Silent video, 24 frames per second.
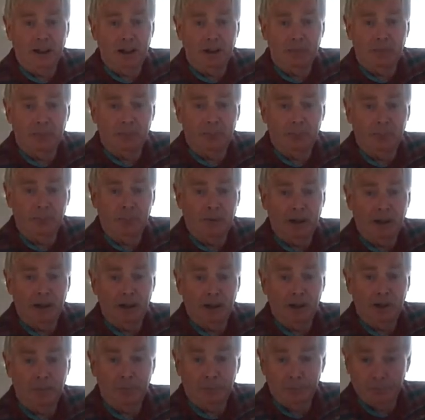
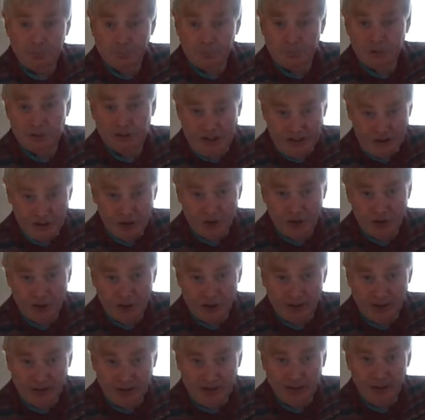potentially deploy
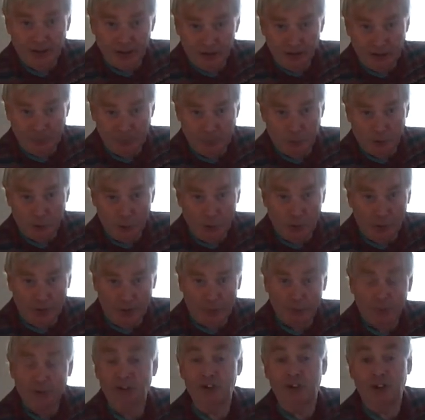when you don't actually want
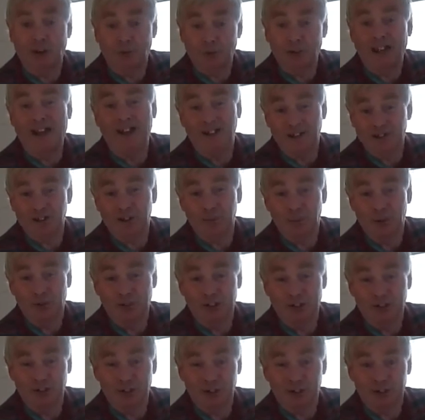it to.
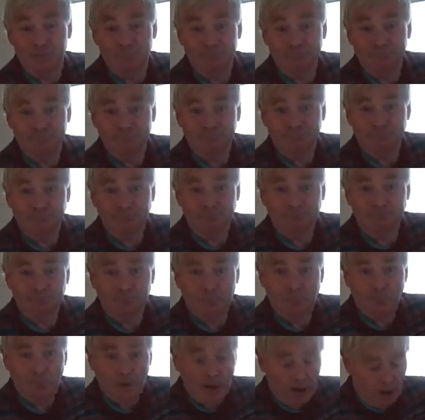
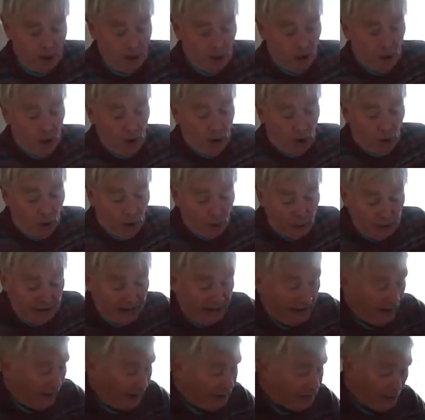Okay, so that's about
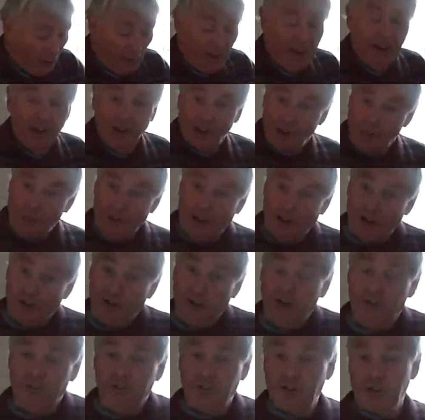it. Very simple
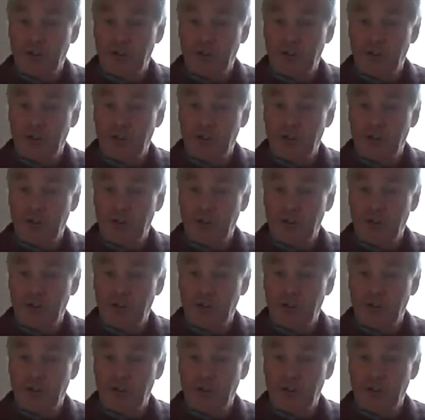